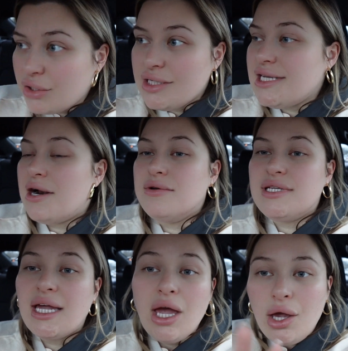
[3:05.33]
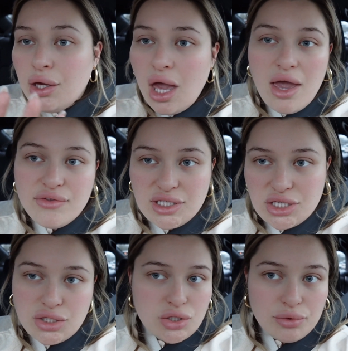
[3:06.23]
I really said, I was like, if this
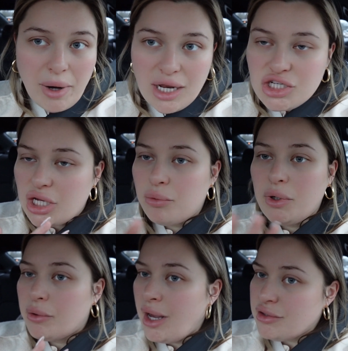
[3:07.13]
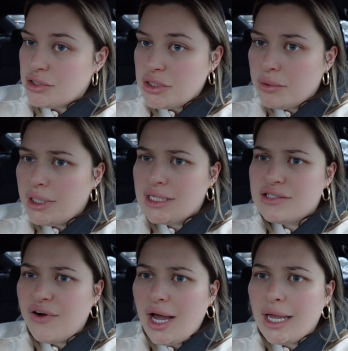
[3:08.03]
is too much, like we don't have to do it,
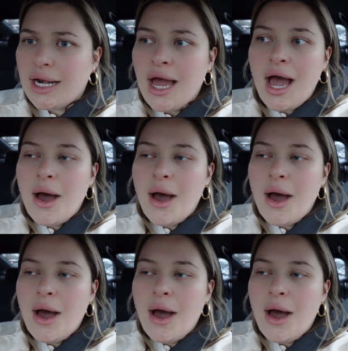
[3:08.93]
it's fine.